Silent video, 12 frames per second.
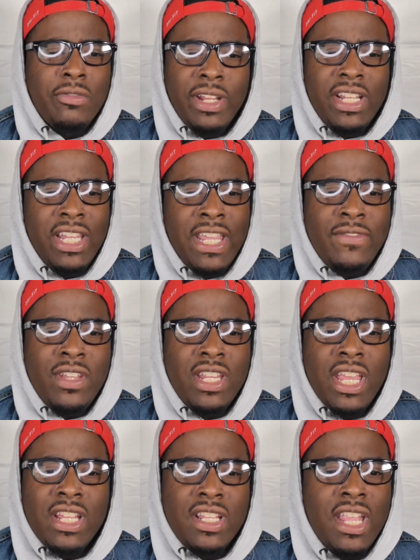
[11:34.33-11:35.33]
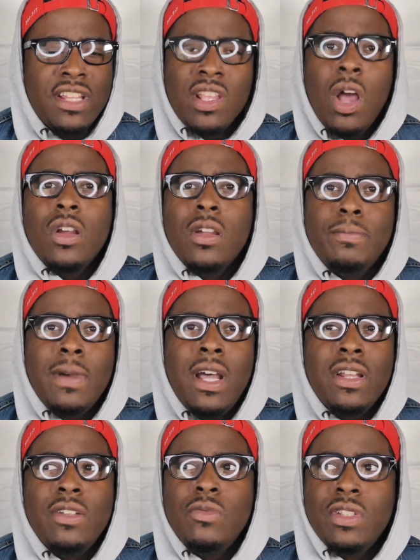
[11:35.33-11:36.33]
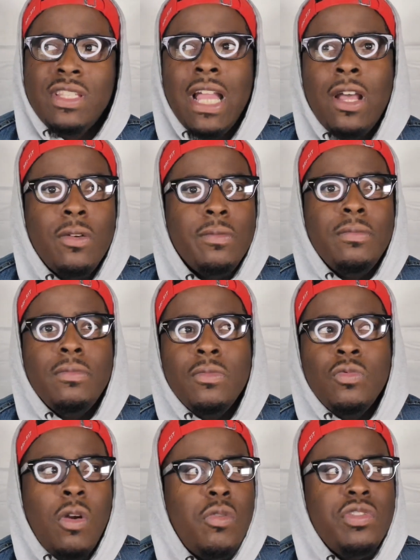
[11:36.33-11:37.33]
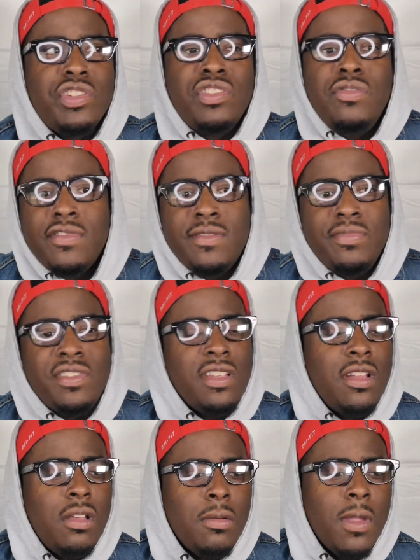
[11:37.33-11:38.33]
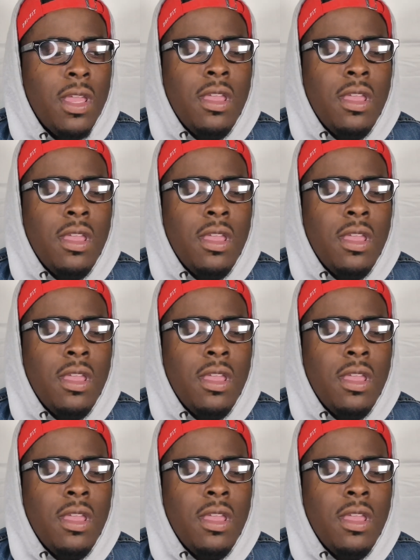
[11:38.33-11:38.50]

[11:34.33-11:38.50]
relive it and talk about it without wanting to shoot some shit up.